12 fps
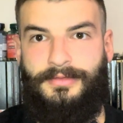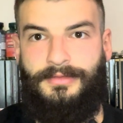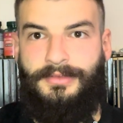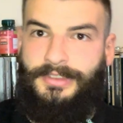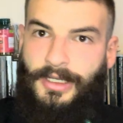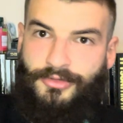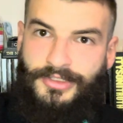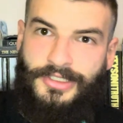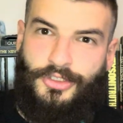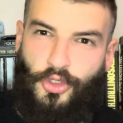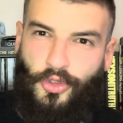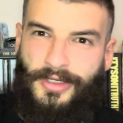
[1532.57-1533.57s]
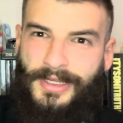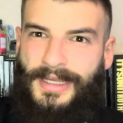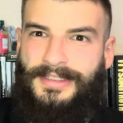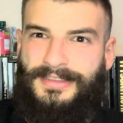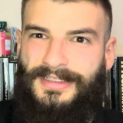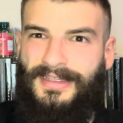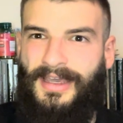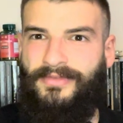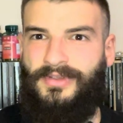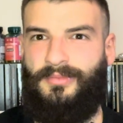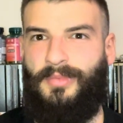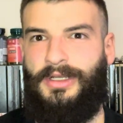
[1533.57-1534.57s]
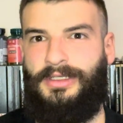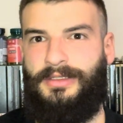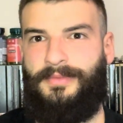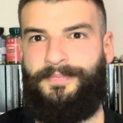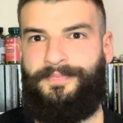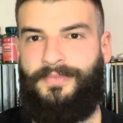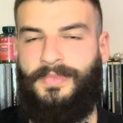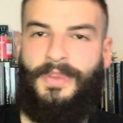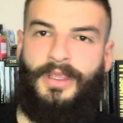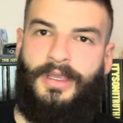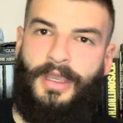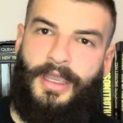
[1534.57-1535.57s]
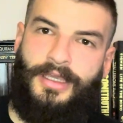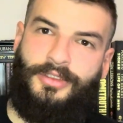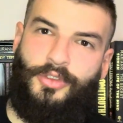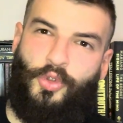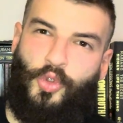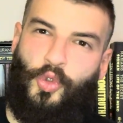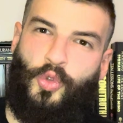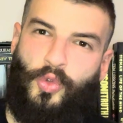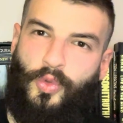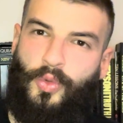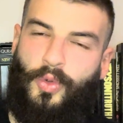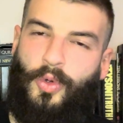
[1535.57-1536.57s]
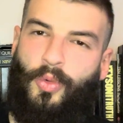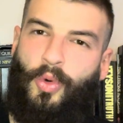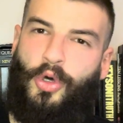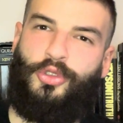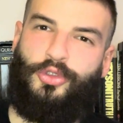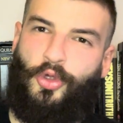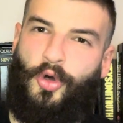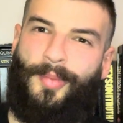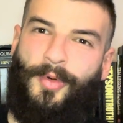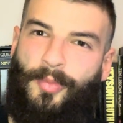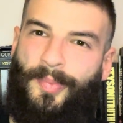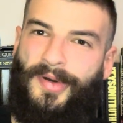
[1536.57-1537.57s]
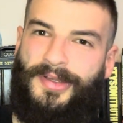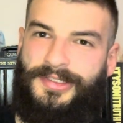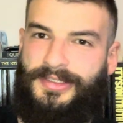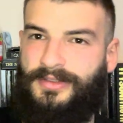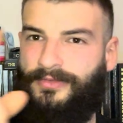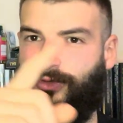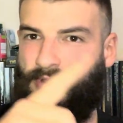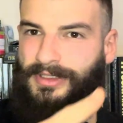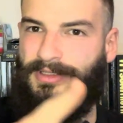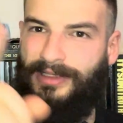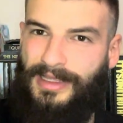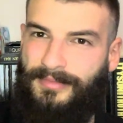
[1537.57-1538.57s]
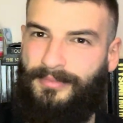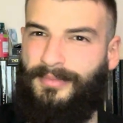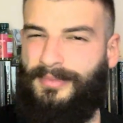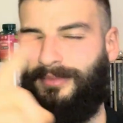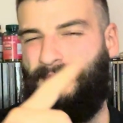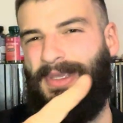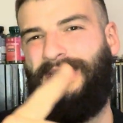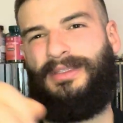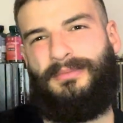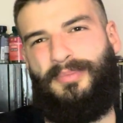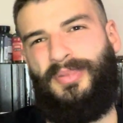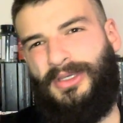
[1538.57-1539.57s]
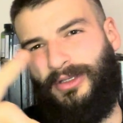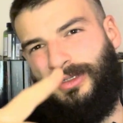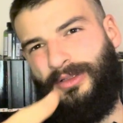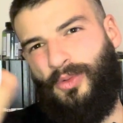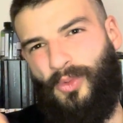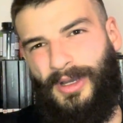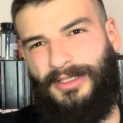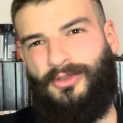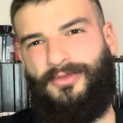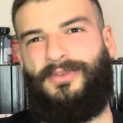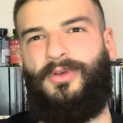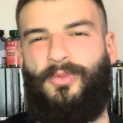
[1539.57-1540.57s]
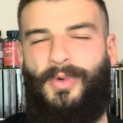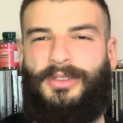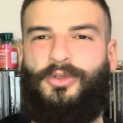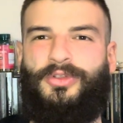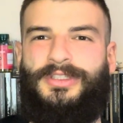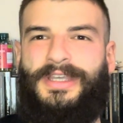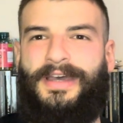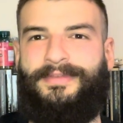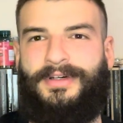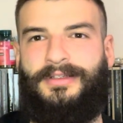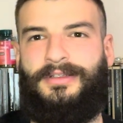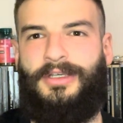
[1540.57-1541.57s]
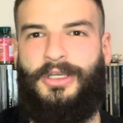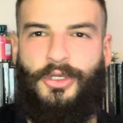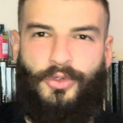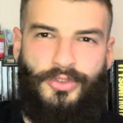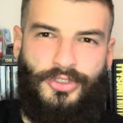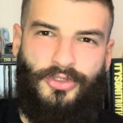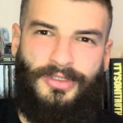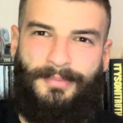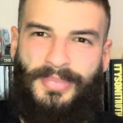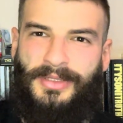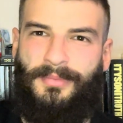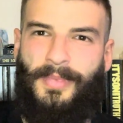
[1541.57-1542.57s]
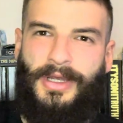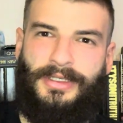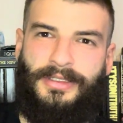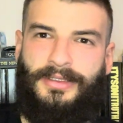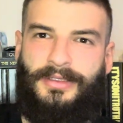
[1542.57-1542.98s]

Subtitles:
How is this not greater than having money? And what normal person, if you can make them pick one or the other, who's gonna pick money?